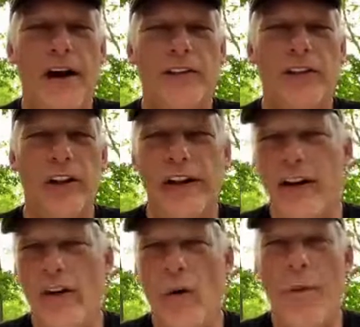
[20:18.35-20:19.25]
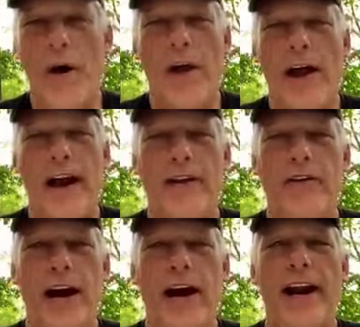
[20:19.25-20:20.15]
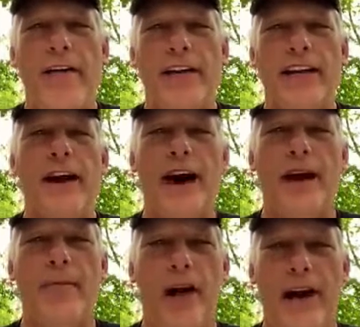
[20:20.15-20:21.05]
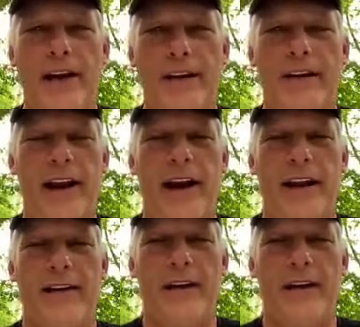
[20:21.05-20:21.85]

Just to let you know, Paul, I do not have any timeline tonight.